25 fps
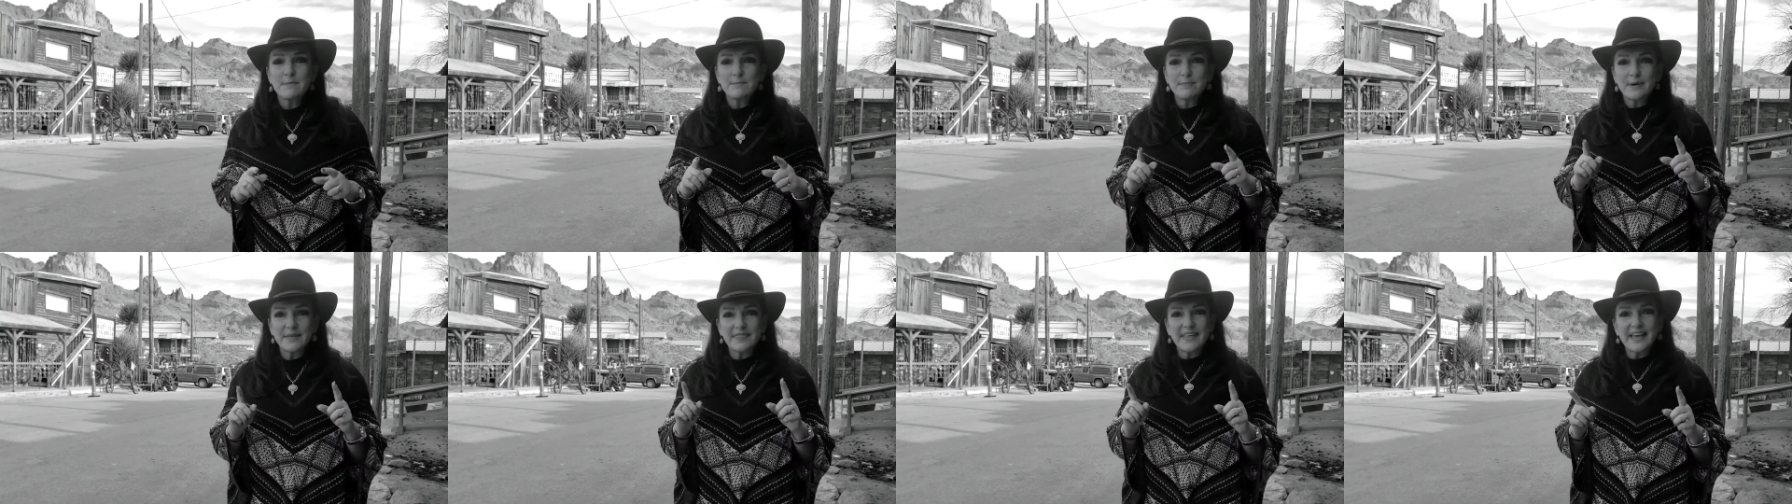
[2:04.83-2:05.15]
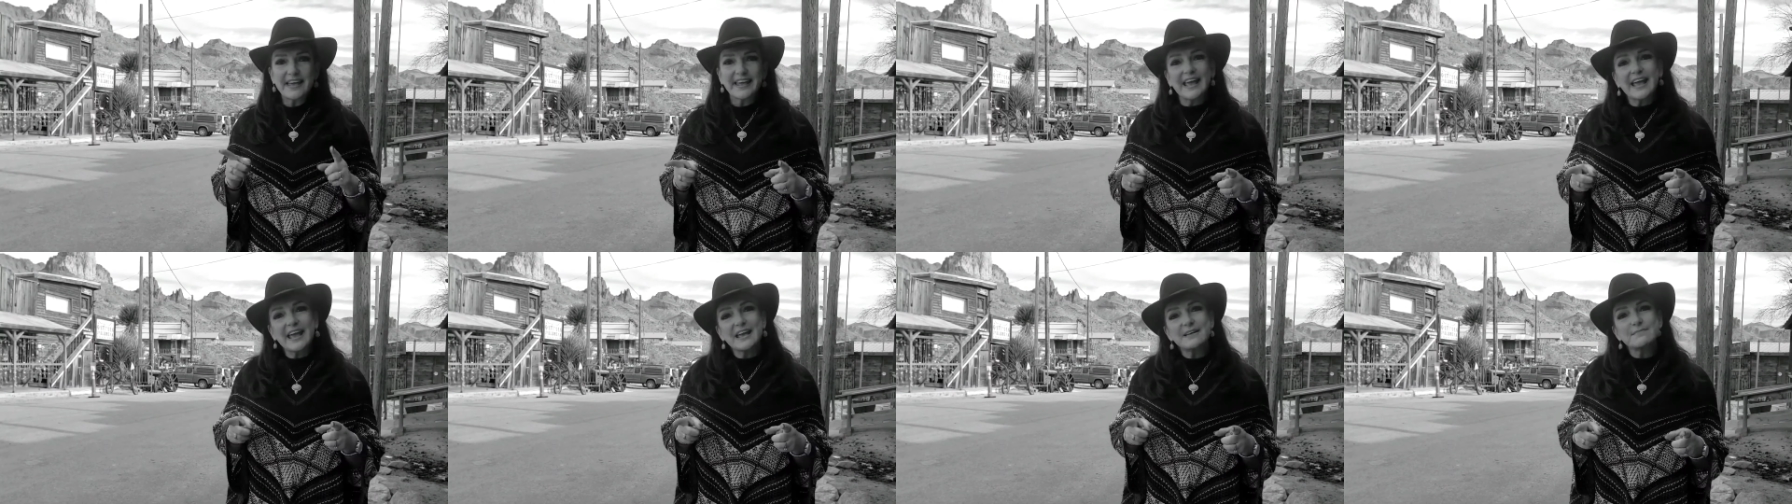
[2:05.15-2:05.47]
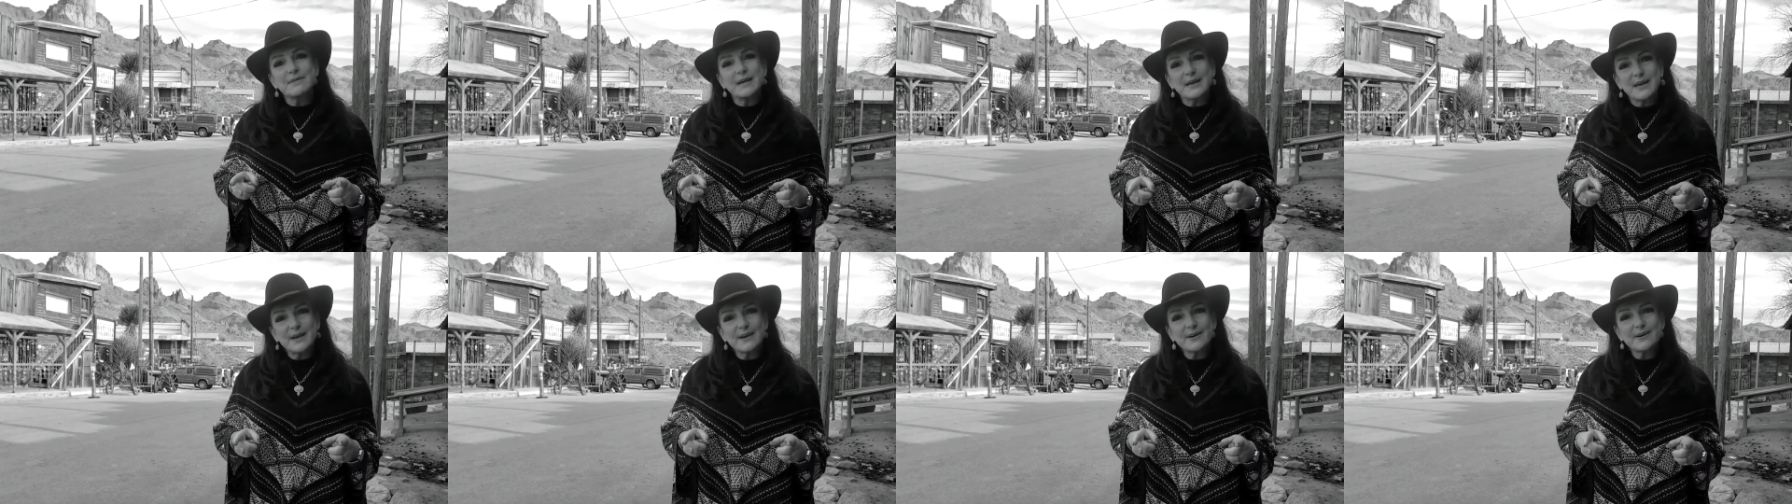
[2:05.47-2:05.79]
but they
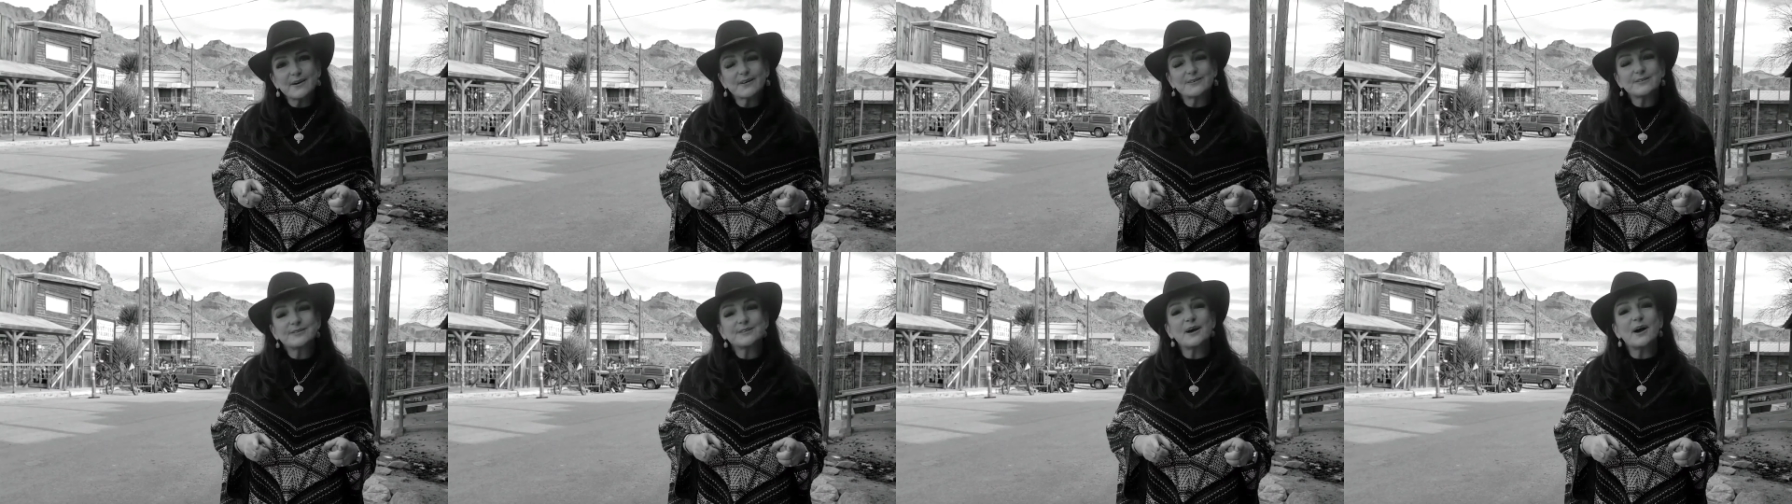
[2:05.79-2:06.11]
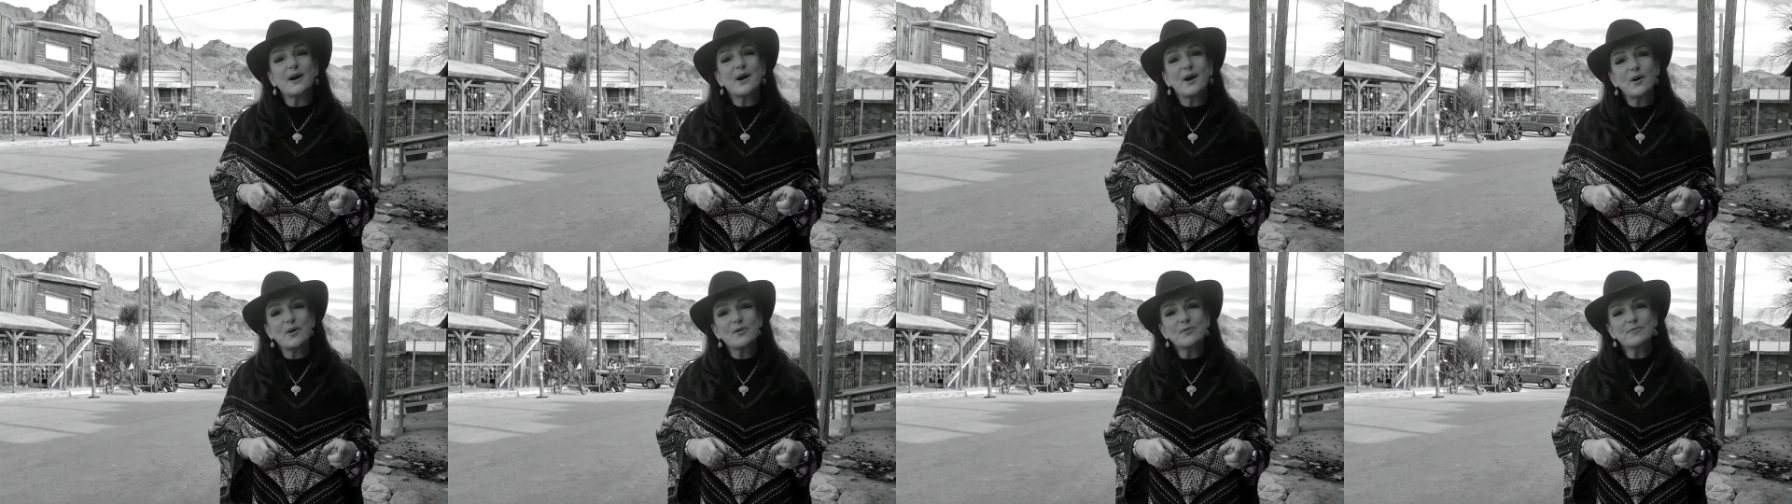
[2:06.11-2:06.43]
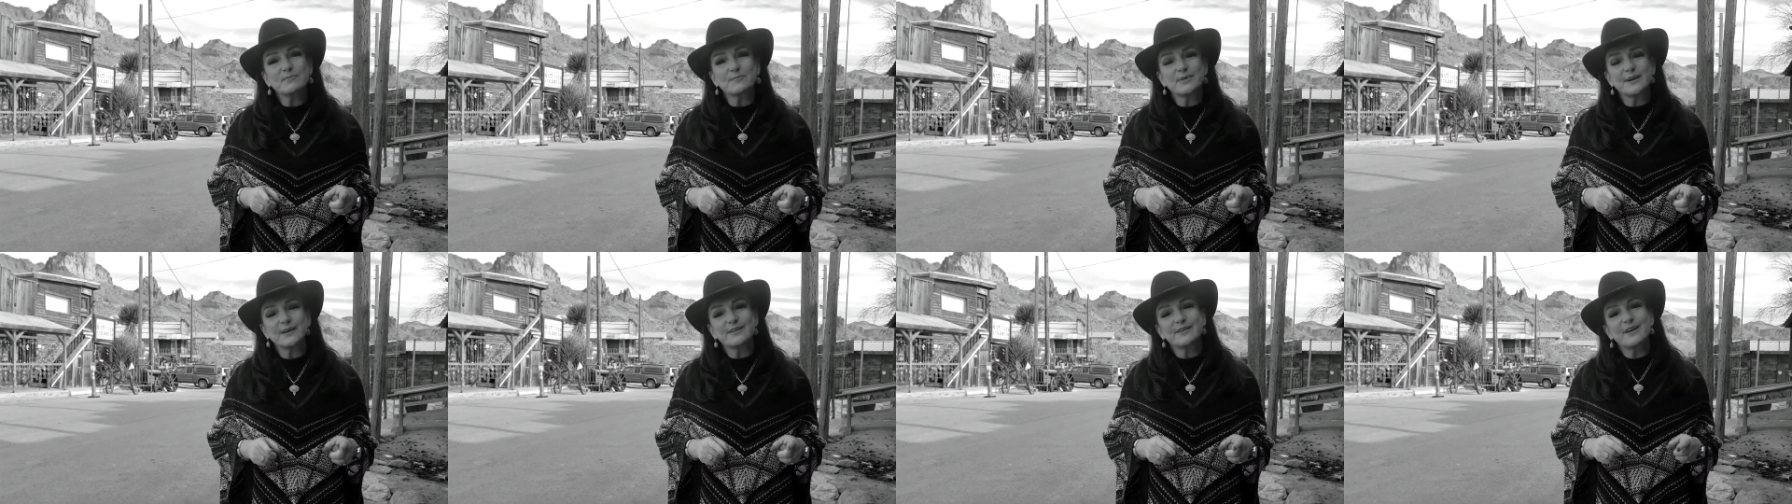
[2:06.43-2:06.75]
came here to
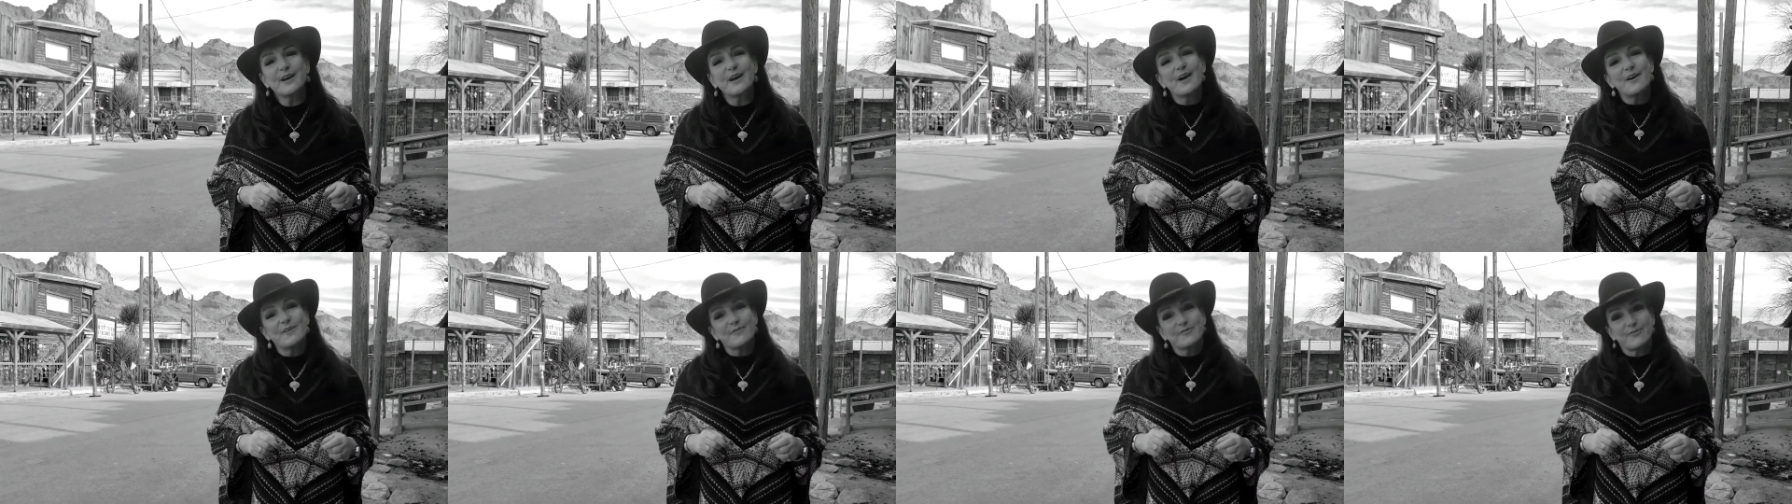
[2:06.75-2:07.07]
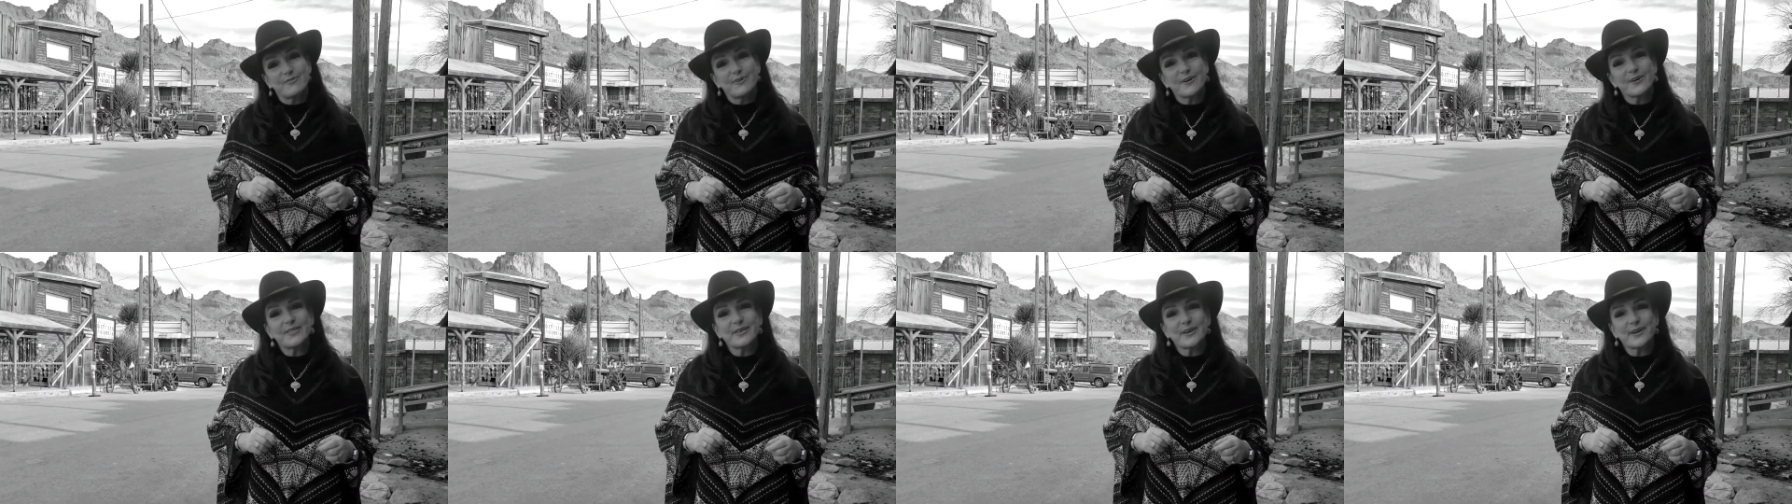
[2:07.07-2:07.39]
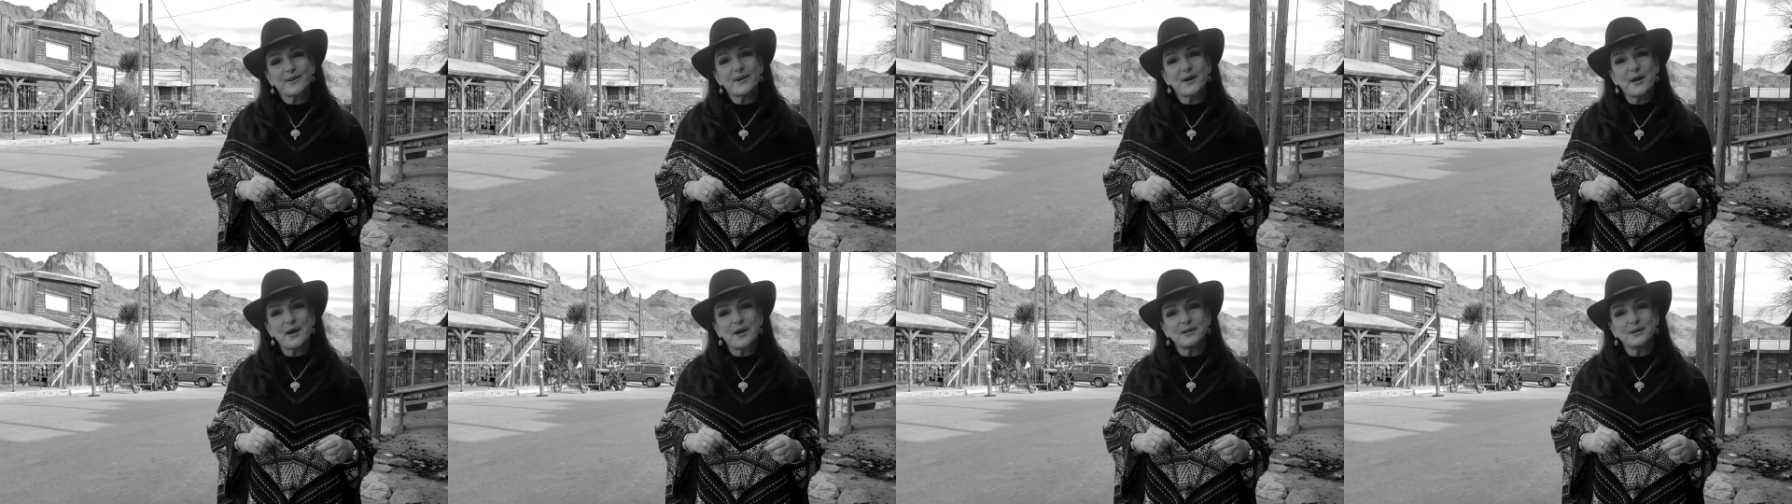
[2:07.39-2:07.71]
Oatman for
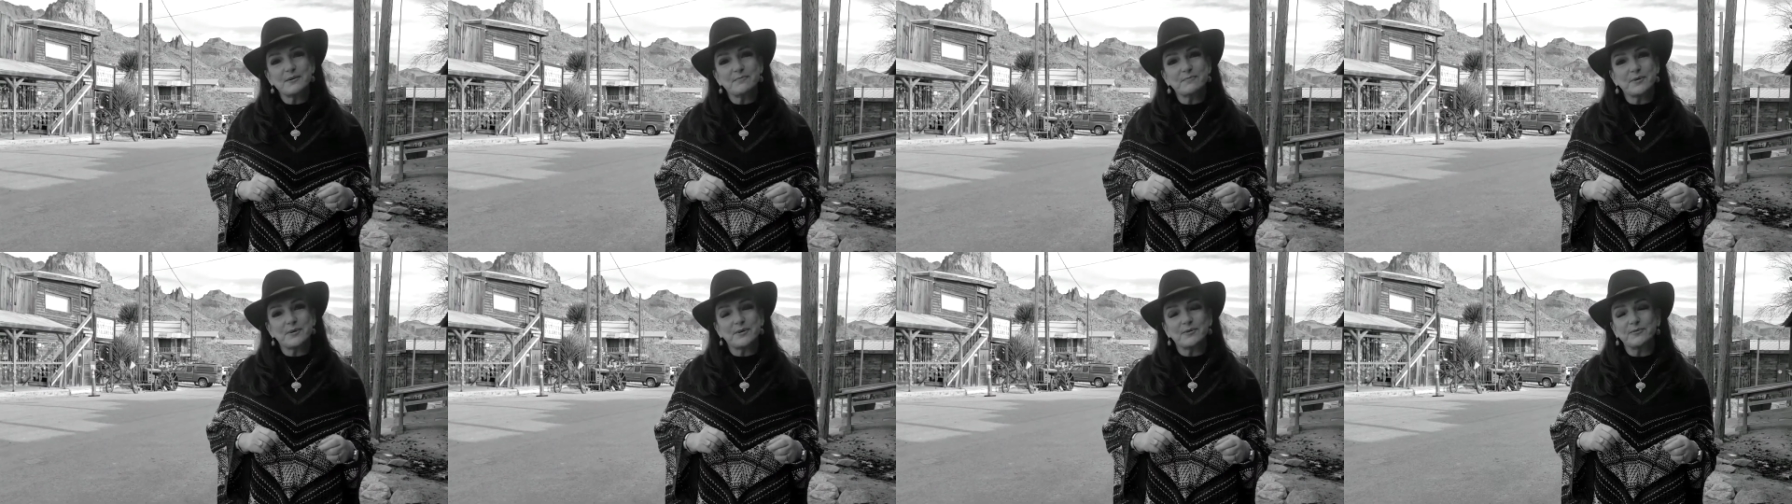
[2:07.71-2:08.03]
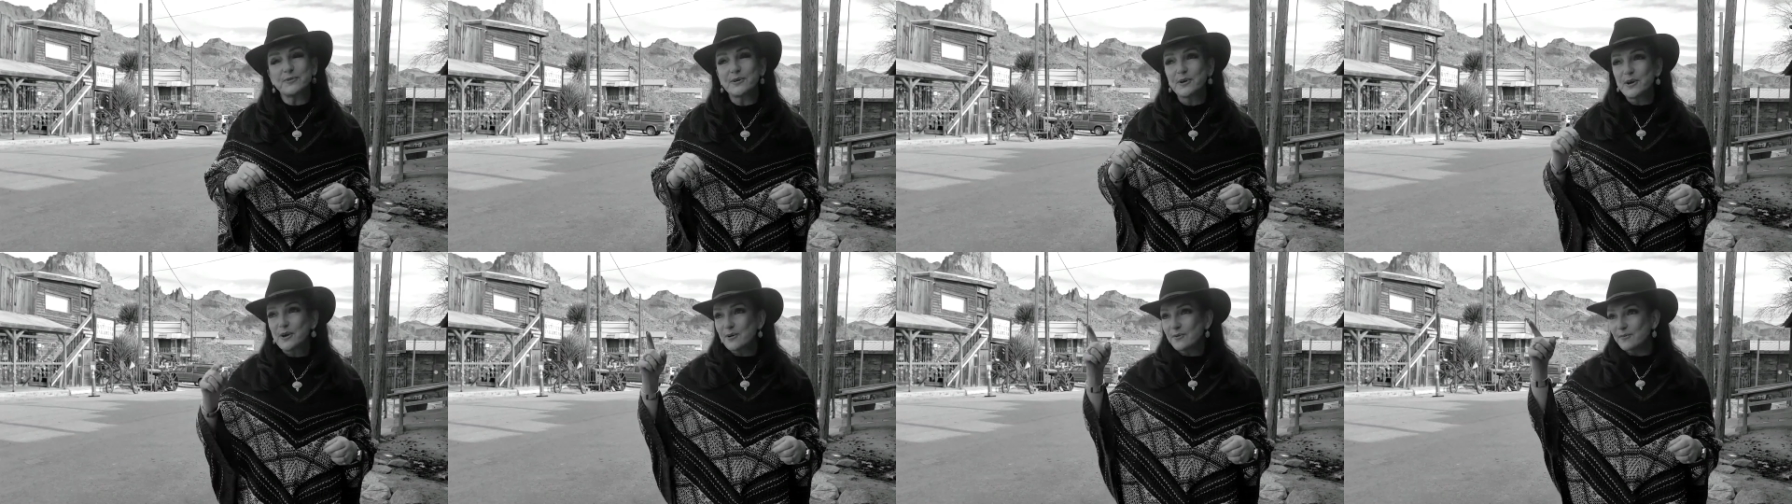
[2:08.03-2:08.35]
their honeymoon,